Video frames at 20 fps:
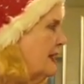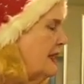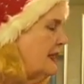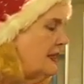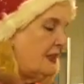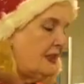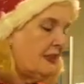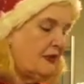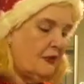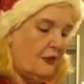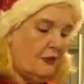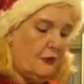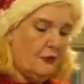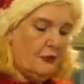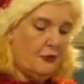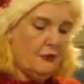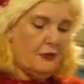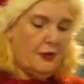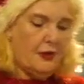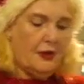isn't
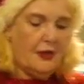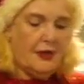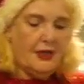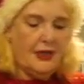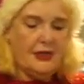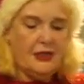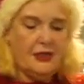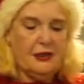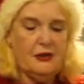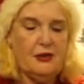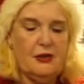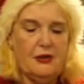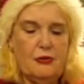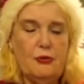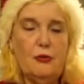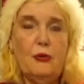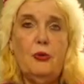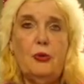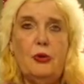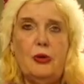
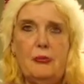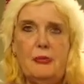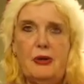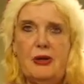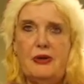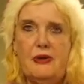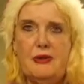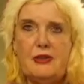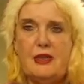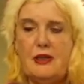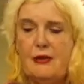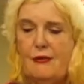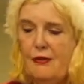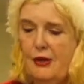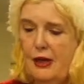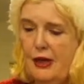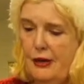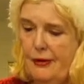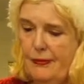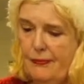an ornament,
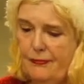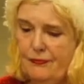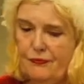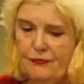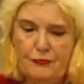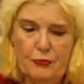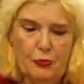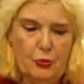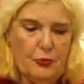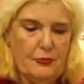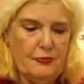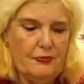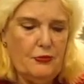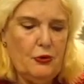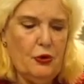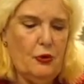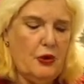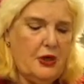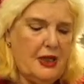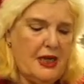
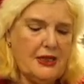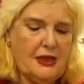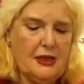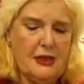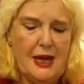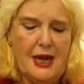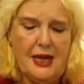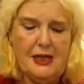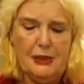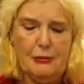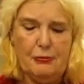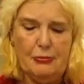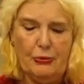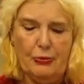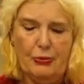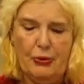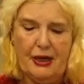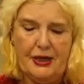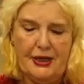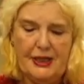not an edible
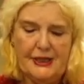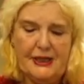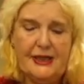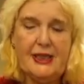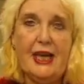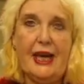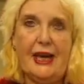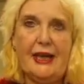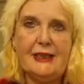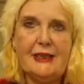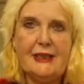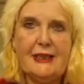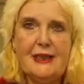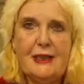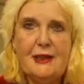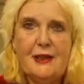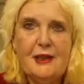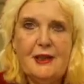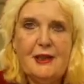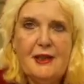one, it's this.